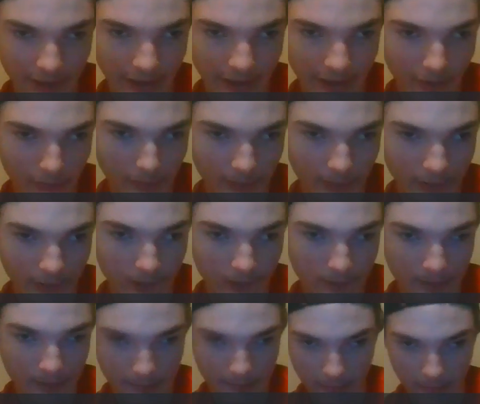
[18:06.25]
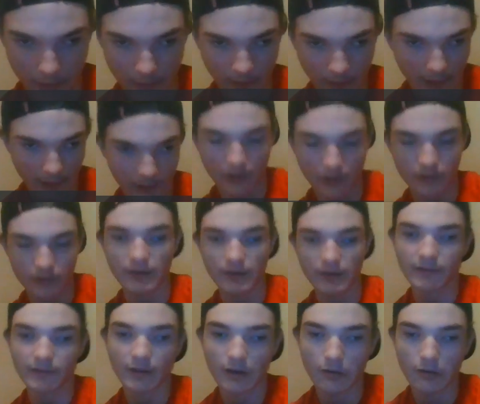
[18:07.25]
like Help a little bit more than Hard
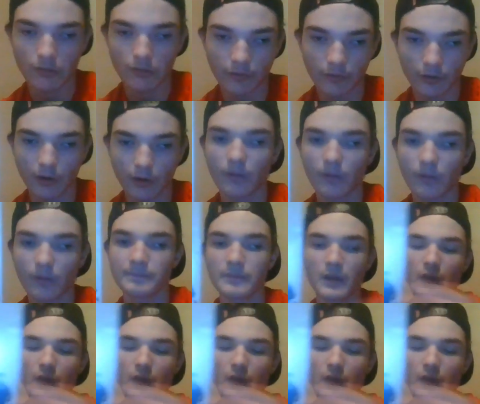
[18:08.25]
Day's Night overall.